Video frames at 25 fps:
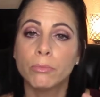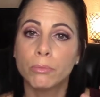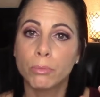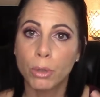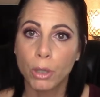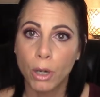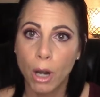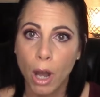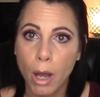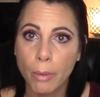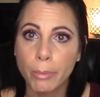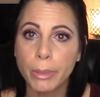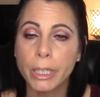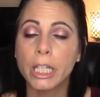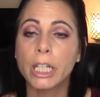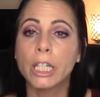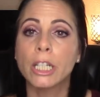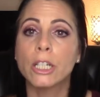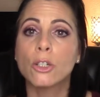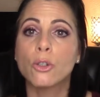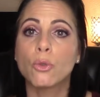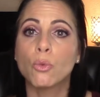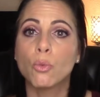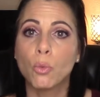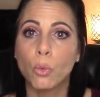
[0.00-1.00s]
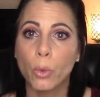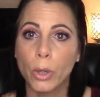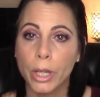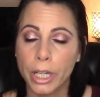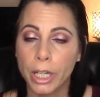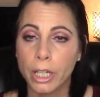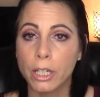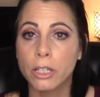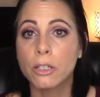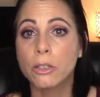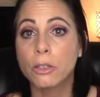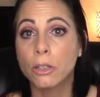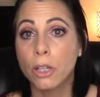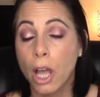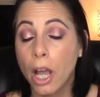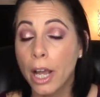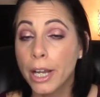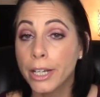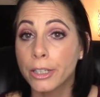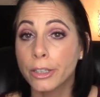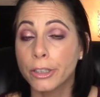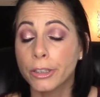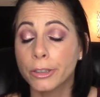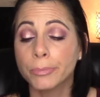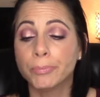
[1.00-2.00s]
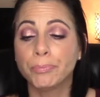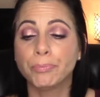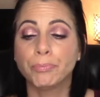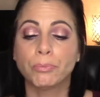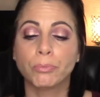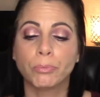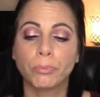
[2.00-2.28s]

prominent winged liner.